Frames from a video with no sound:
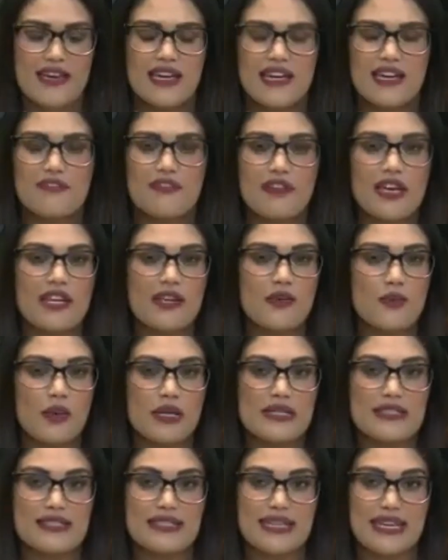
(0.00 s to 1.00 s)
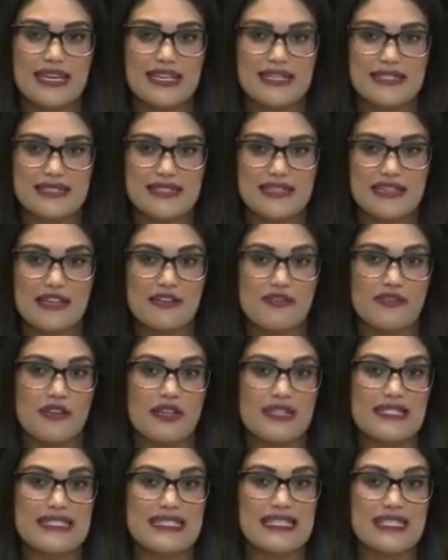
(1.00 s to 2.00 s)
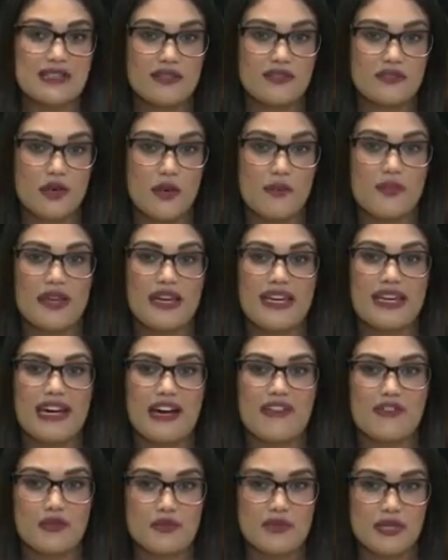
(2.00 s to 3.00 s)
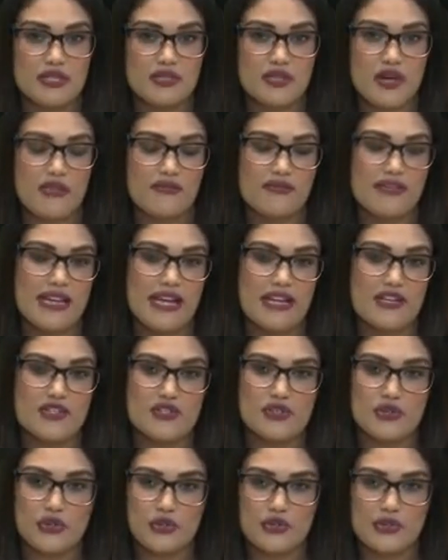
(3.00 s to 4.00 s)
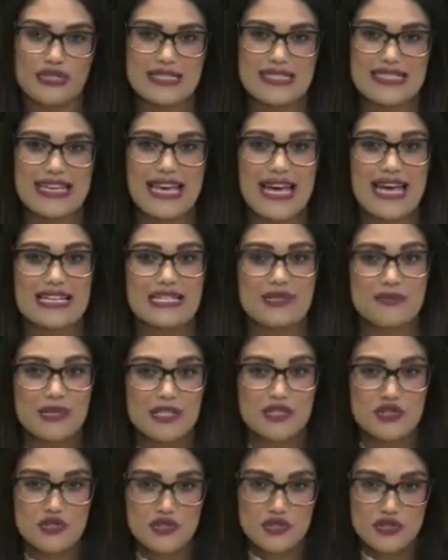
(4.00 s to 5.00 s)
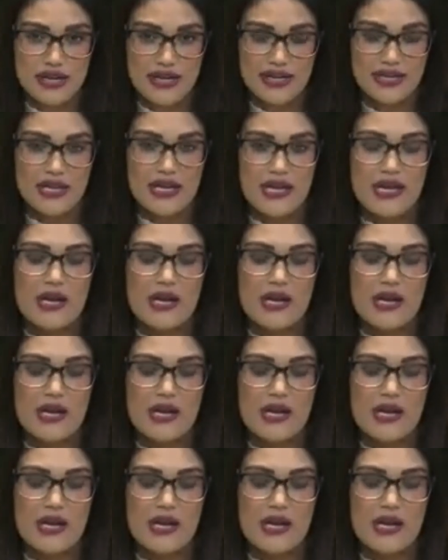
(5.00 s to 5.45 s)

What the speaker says: If anyone's guess if a deal from the Government of National Unity has been struck